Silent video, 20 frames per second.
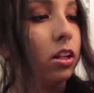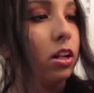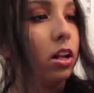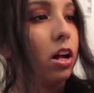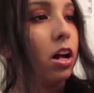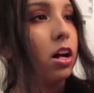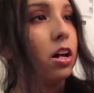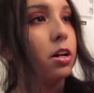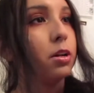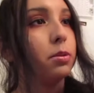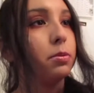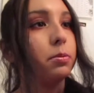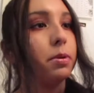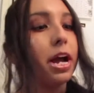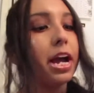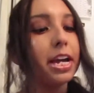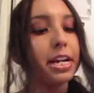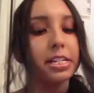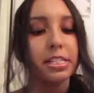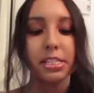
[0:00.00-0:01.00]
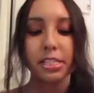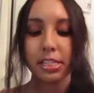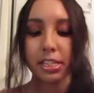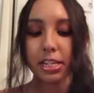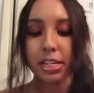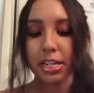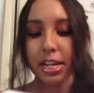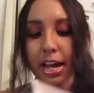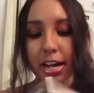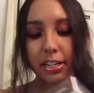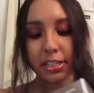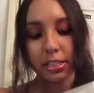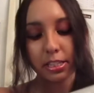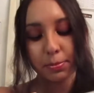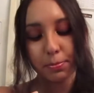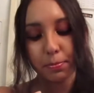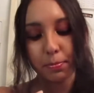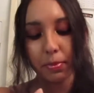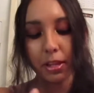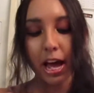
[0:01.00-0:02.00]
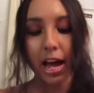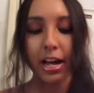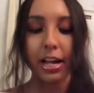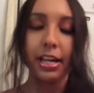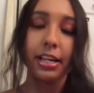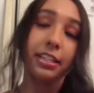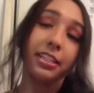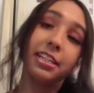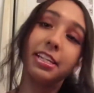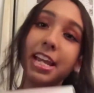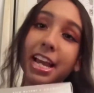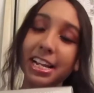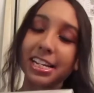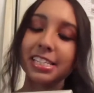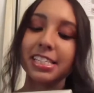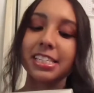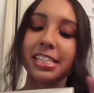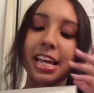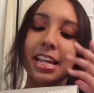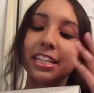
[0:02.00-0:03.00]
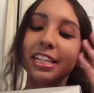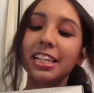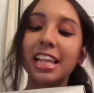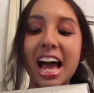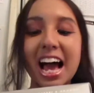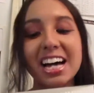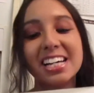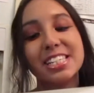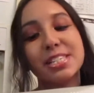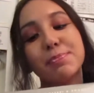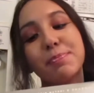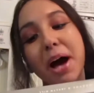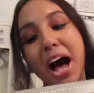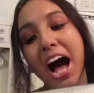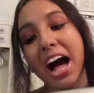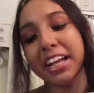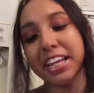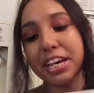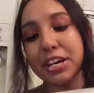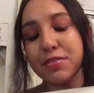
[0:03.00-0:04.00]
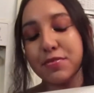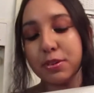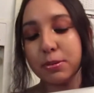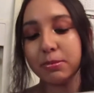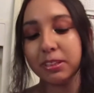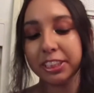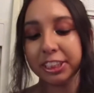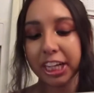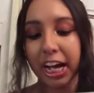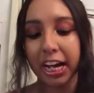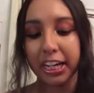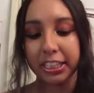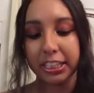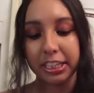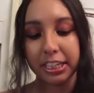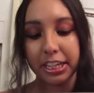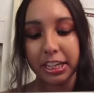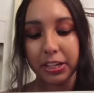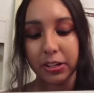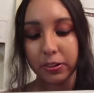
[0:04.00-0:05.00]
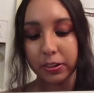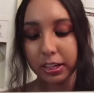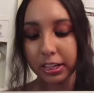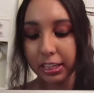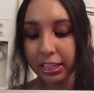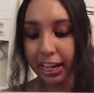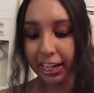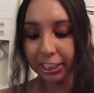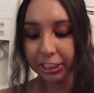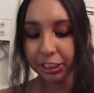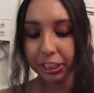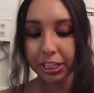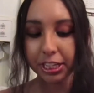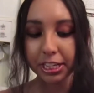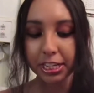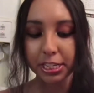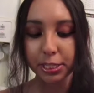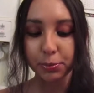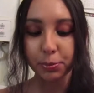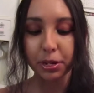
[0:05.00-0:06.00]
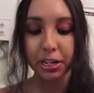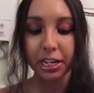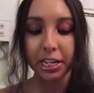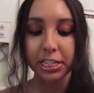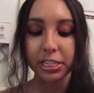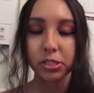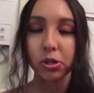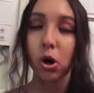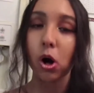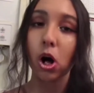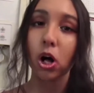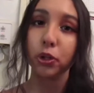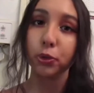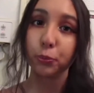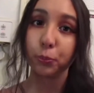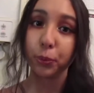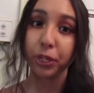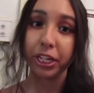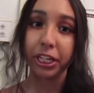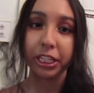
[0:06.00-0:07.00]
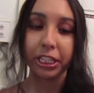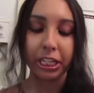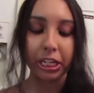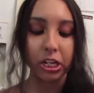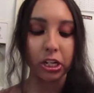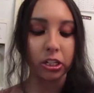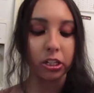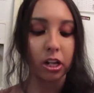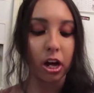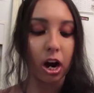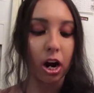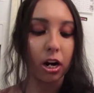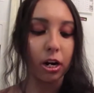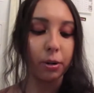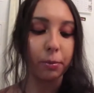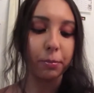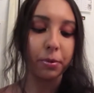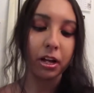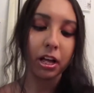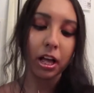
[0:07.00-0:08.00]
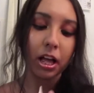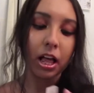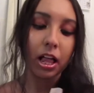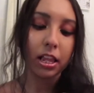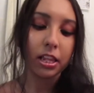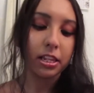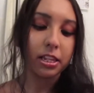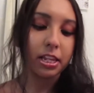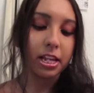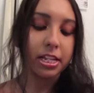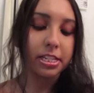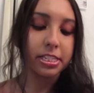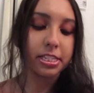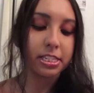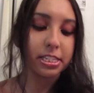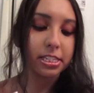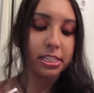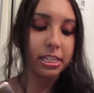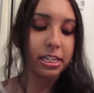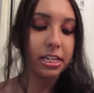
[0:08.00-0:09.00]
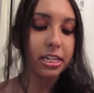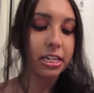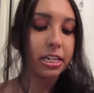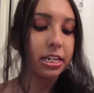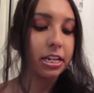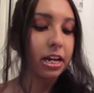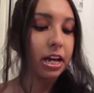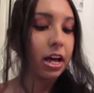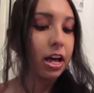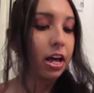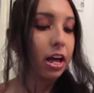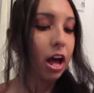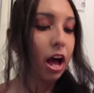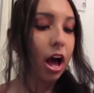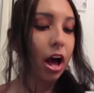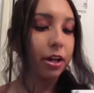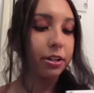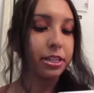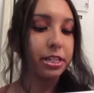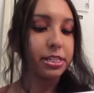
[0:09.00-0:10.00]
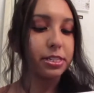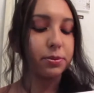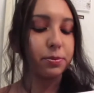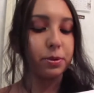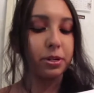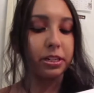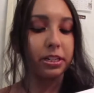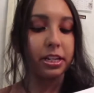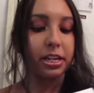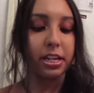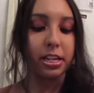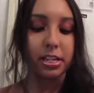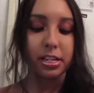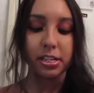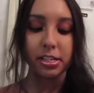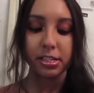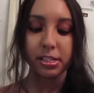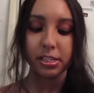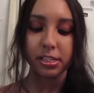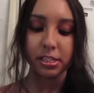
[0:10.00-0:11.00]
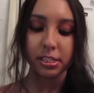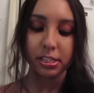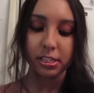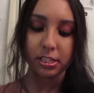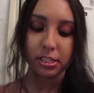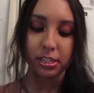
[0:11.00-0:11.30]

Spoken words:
All right, the next and the last palette from the Jaclyn Hill collection. This one is called Ring the Alarm. Let's see how this one is.